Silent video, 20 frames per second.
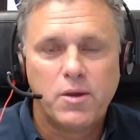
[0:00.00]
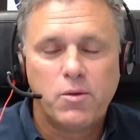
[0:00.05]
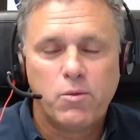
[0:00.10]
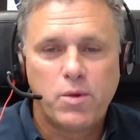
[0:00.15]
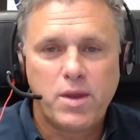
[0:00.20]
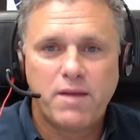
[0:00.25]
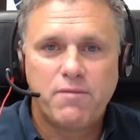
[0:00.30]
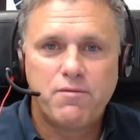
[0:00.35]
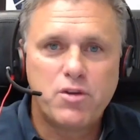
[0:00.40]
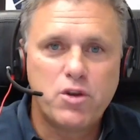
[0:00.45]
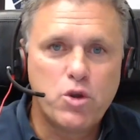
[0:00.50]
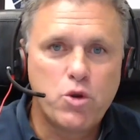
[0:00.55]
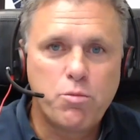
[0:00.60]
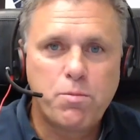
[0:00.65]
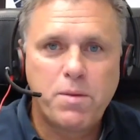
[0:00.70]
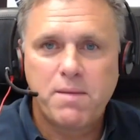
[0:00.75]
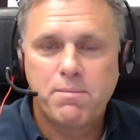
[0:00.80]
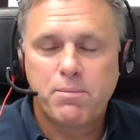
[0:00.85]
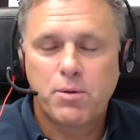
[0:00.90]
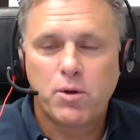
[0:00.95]
We have new
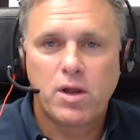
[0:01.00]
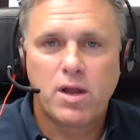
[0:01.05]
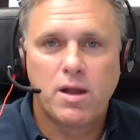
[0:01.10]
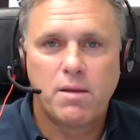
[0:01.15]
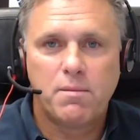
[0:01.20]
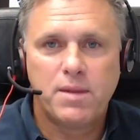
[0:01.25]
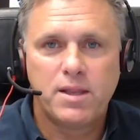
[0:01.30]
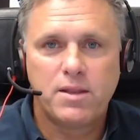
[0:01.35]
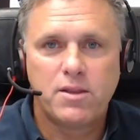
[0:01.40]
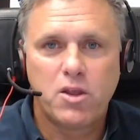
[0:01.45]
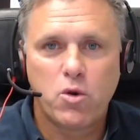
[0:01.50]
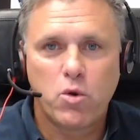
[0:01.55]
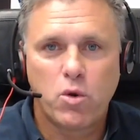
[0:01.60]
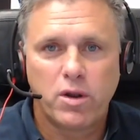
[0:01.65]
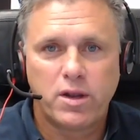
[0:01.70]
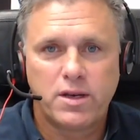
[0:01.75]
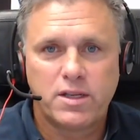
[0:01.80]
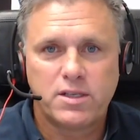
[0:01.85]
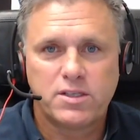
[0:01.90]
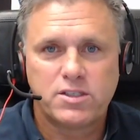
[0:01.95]
people come in the
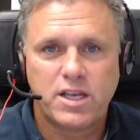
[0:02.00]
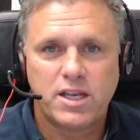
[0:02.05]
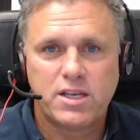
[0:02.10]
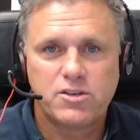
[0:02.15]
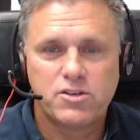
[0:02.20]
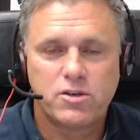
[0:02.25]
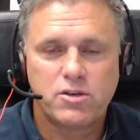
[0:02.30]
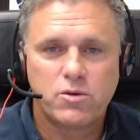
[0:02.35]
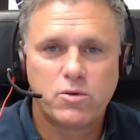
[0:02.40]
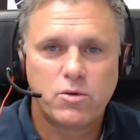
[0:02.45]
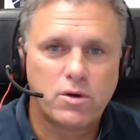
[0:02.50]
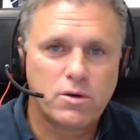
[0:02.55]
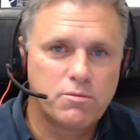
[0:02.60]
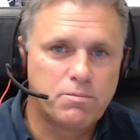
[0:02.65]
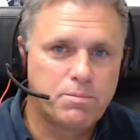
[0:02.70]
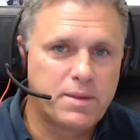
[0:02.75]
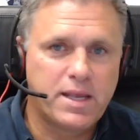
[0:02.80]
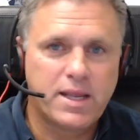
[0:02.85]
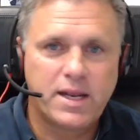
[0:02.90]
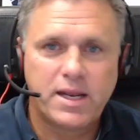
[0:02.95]
organization who are
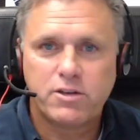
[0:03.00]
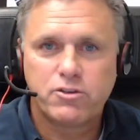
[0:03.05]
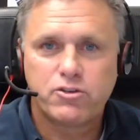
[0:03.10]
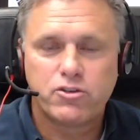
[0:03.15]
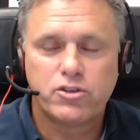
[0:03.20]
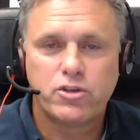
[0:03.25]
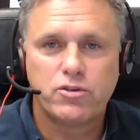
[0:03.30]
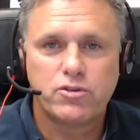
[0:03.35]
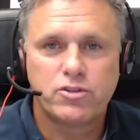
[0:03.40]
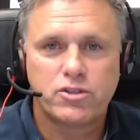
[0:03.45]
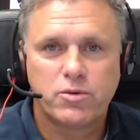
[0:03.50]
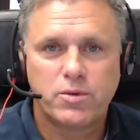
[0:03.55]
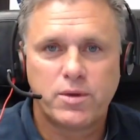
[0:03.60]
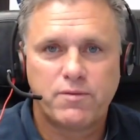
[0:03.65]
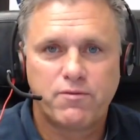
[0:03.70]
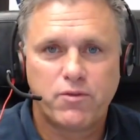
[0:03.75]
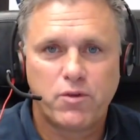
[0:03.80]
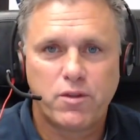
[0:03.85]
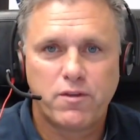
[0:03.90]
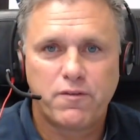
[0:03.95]
being introduced to
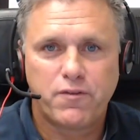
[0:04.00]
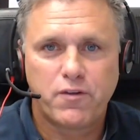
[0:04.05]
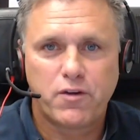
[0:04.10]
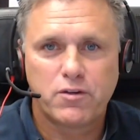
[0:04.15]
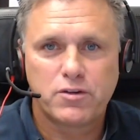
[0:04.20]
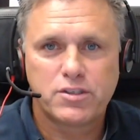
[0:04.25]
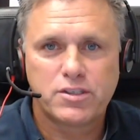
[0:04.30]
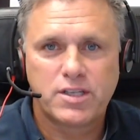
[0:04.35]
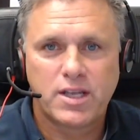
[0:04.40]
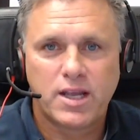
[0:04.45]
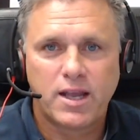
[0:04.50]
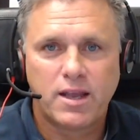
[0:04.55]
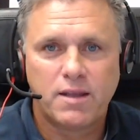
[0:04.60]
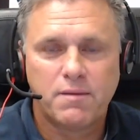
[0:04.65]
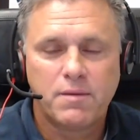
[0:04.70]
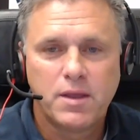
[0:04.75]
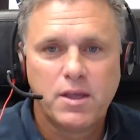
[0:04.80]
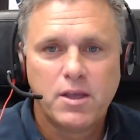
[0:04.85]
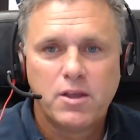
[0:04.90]
it for the first time.